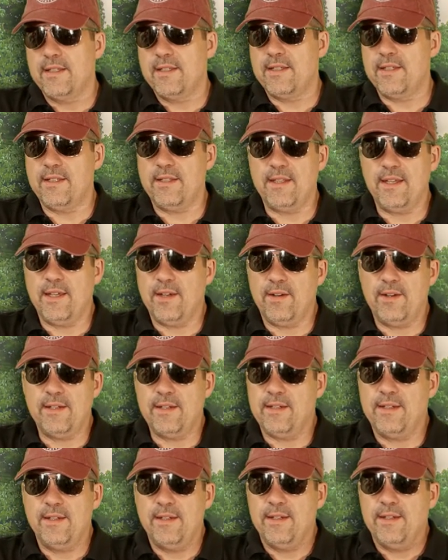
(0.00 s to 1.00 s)
sit there
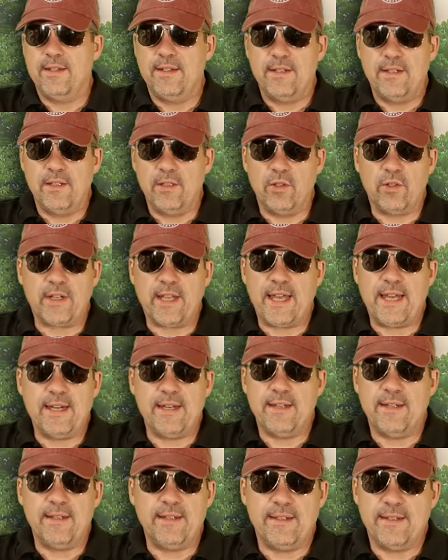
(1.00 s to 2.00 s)
and look at
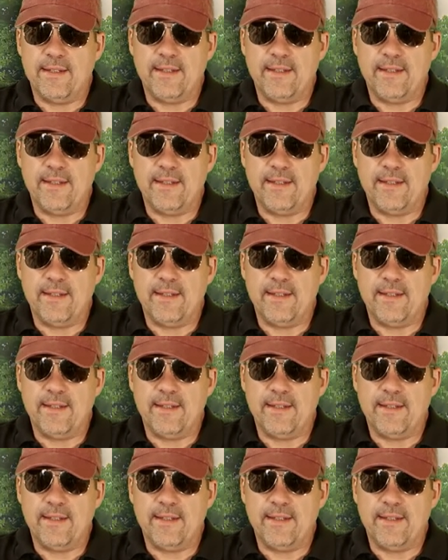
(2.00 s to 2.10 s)
it.